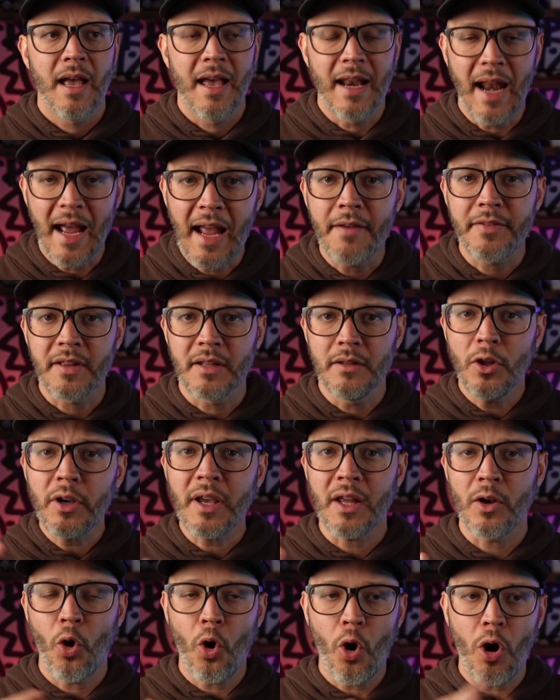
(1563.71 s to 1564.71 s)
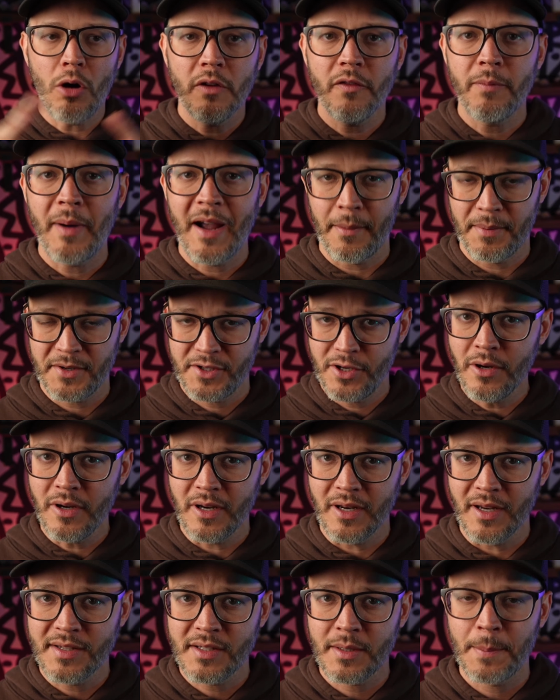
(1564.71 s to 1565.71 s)
And I have to look at all of my
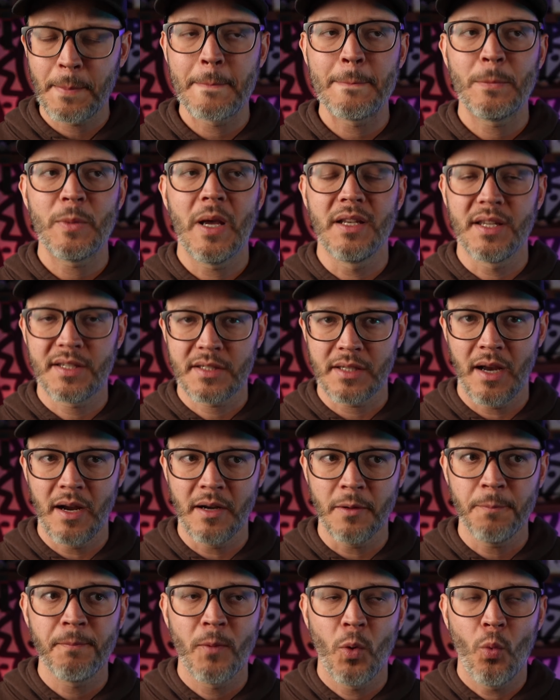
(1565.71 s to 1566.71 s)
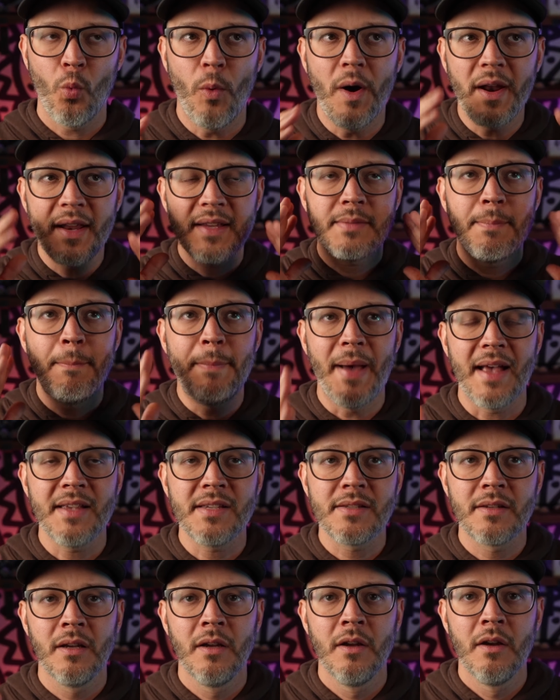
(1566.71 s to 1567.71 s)
opportunities and decide what is
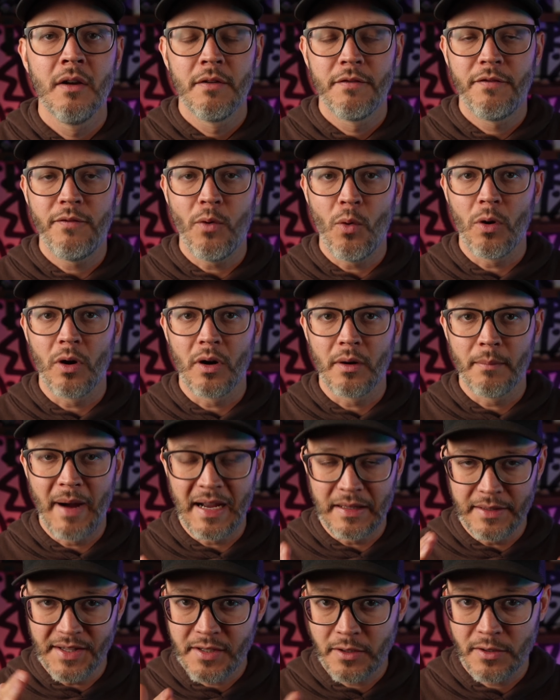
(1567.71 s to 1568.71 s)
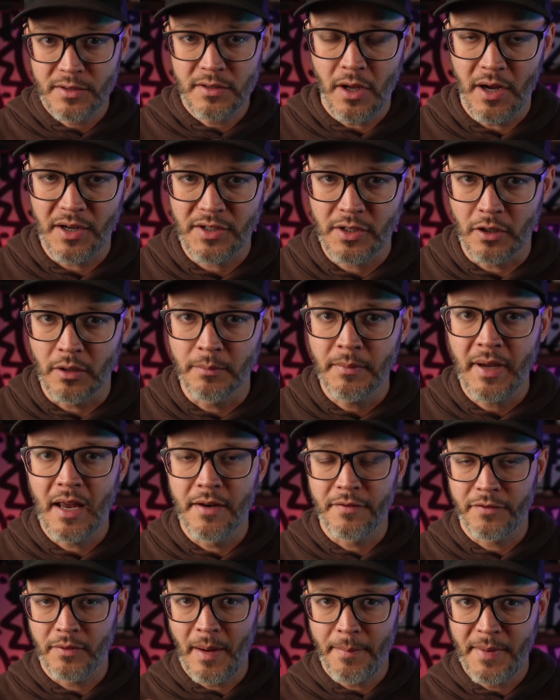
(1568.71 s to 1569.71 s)
best for my listeners long-term
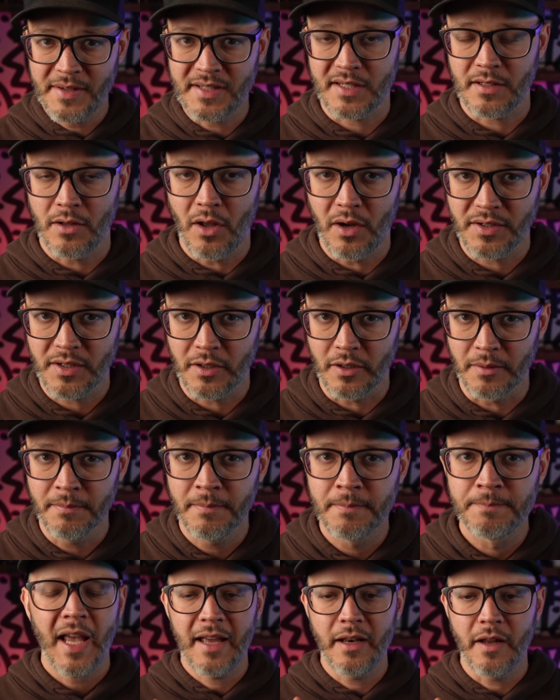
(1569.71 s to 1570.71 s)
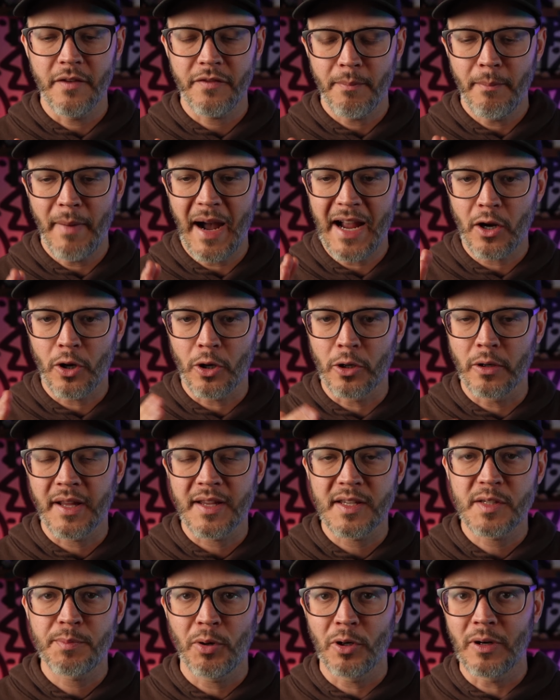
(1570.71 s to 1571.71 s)
and for my business long-term. And if my
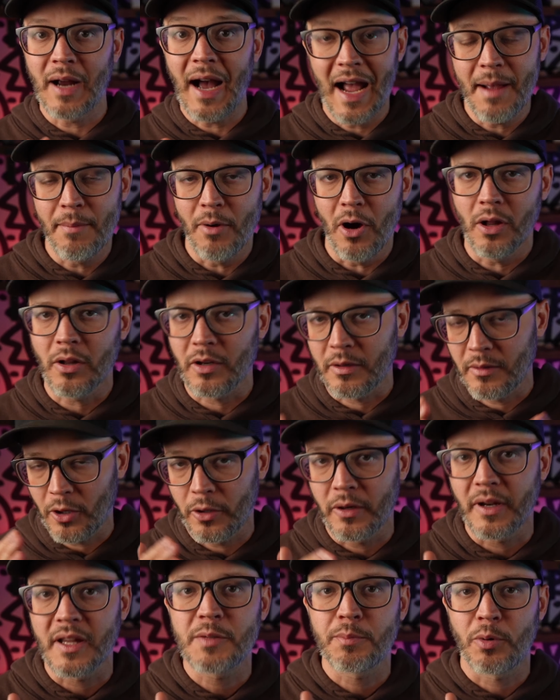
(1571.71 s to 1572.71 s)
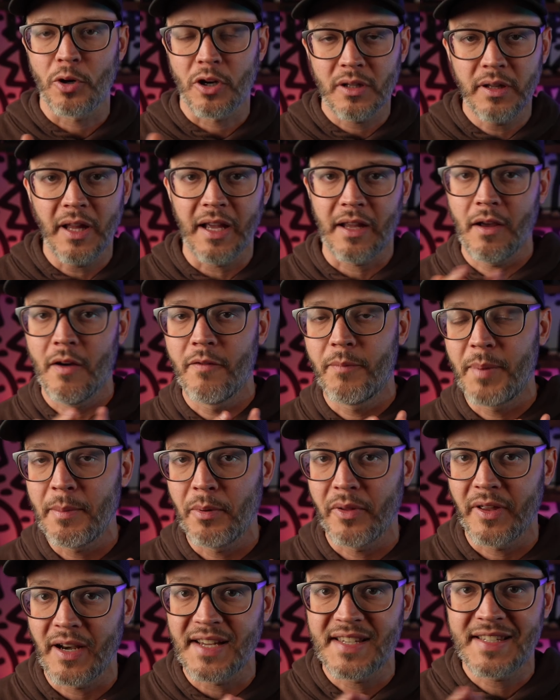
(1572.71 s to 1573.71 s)
earnings per eyeball or earnings per click of
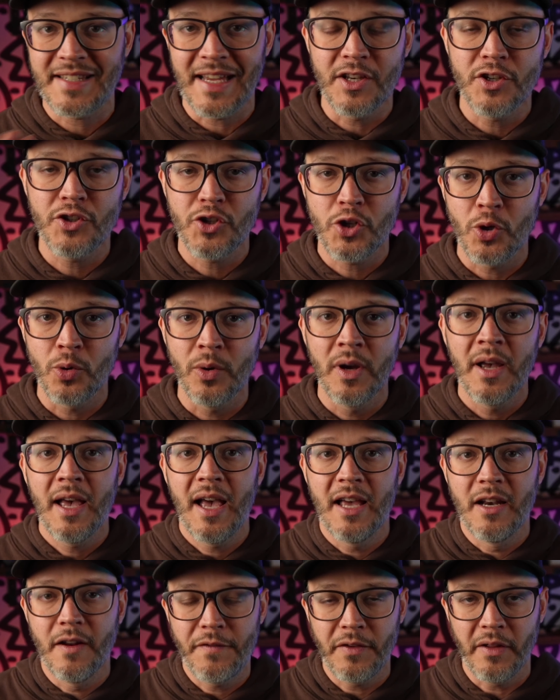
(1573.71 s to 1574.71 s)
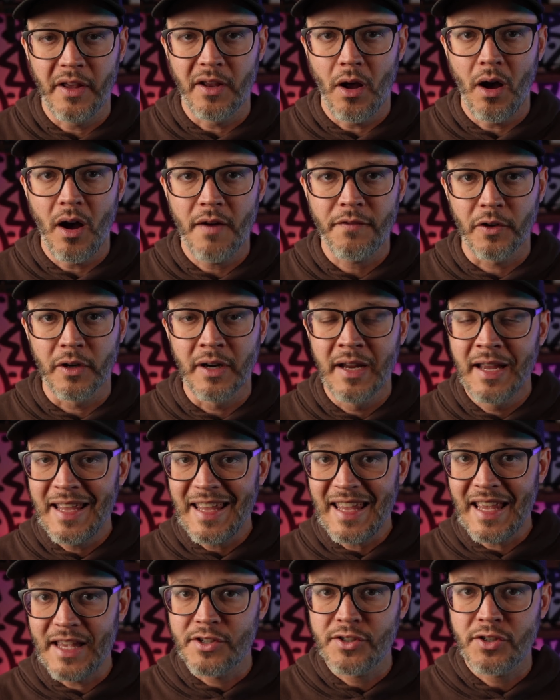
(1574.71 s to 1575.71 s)
people that I send to an affiliate offer
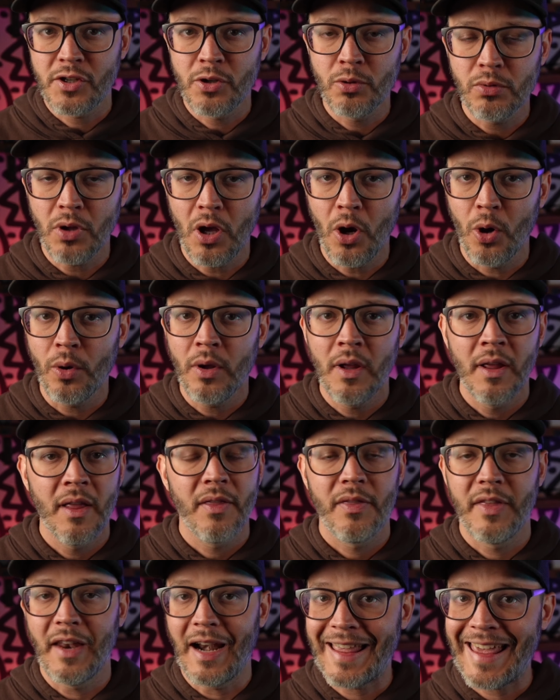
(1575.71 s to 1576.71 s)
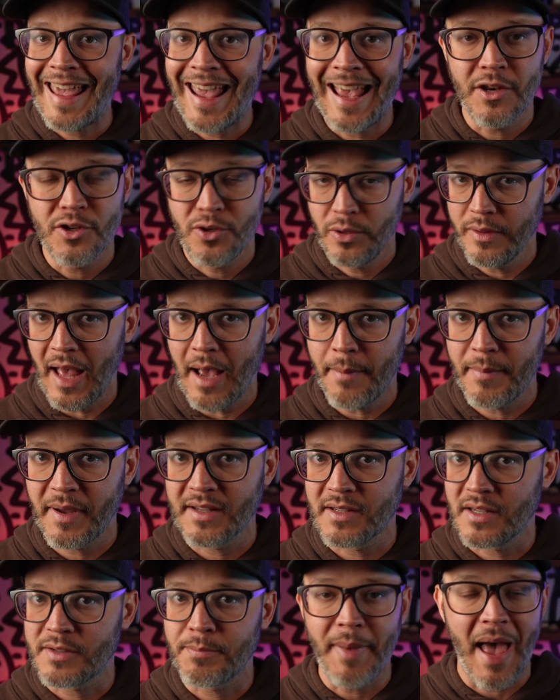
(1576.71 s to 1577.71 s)
is too low, then I can't do that
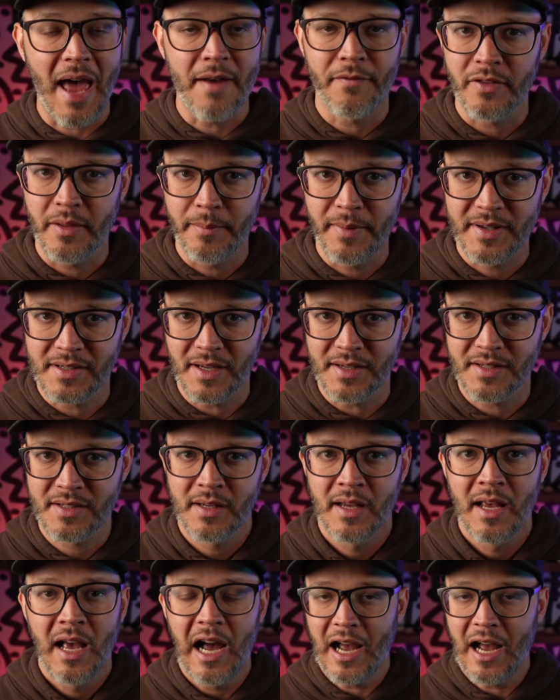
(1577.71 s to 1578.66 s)
because it's bad for the business.